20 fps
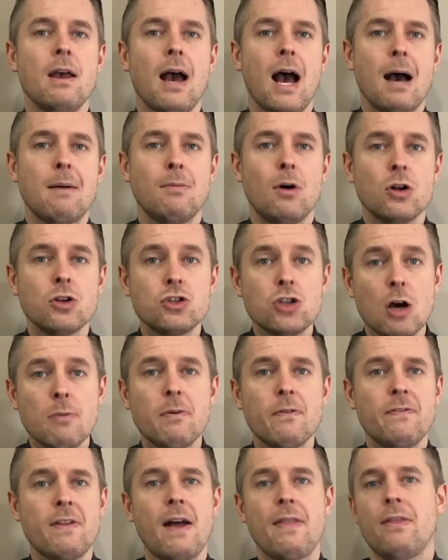On top
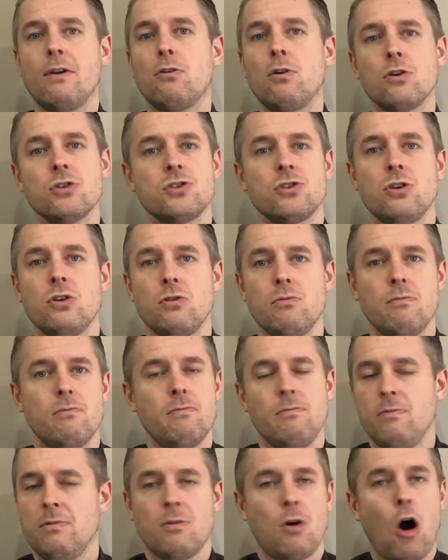of that, they're also,
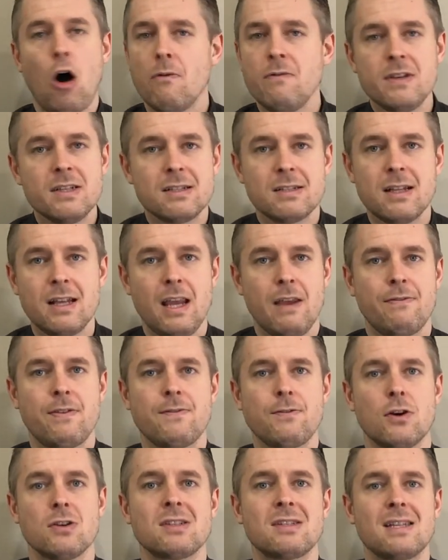obviously, if
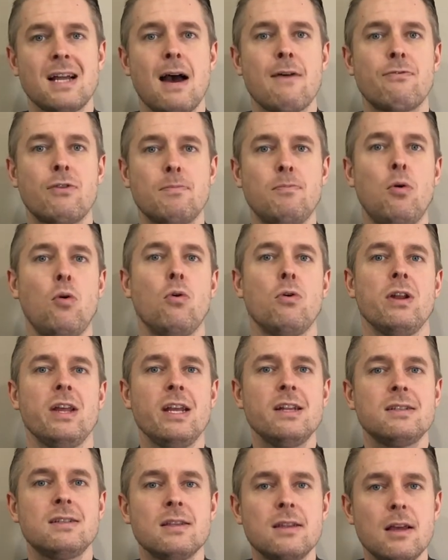they've got staff reporting
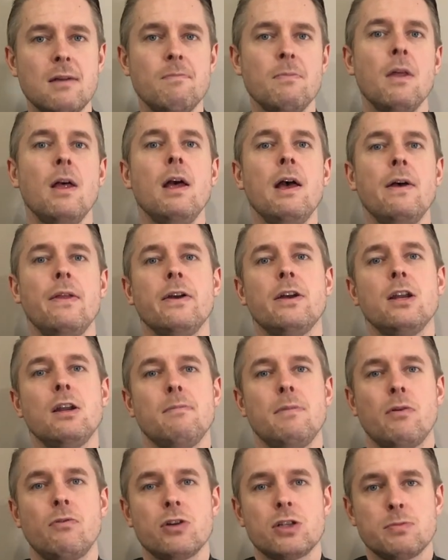into them, they're going to
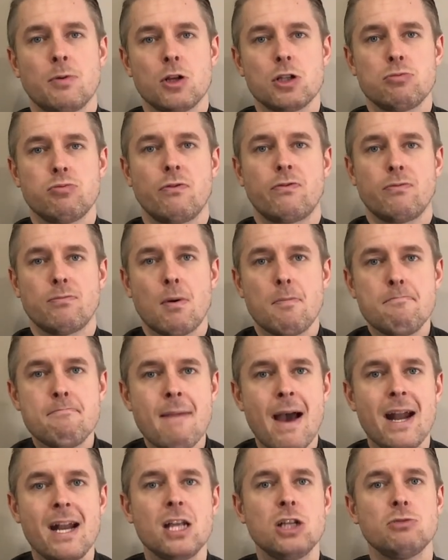be responsible from a
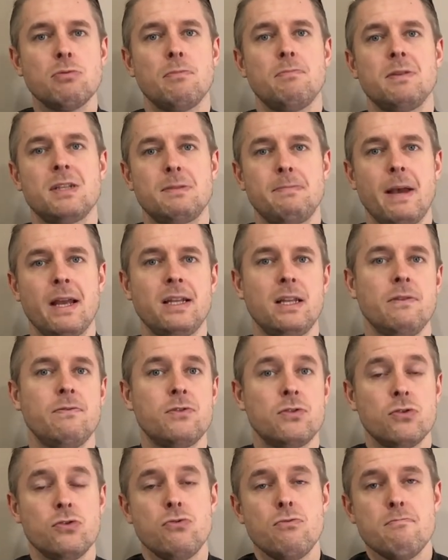management perspective
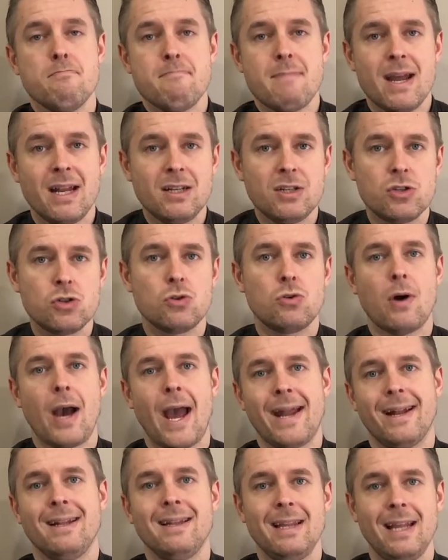to mentor
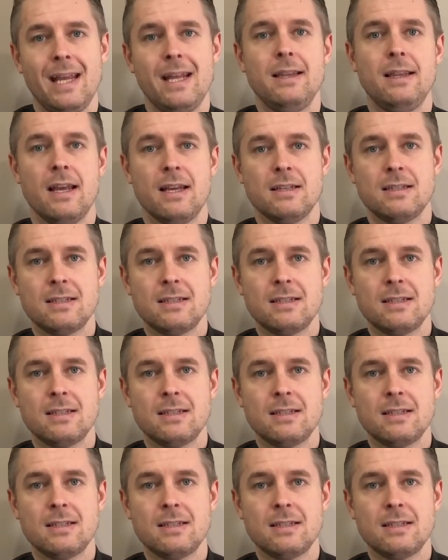and lead their